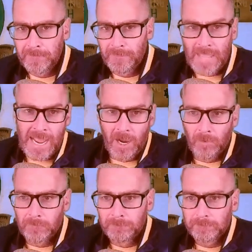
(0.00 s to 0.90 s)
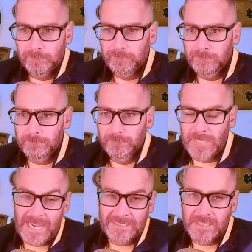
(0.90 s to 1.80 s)
Now,
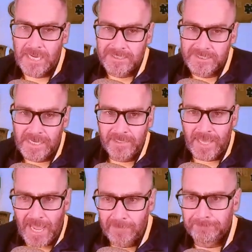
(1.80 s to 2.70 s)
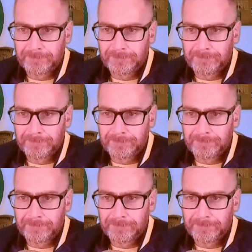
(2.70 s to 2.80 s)
as I say that,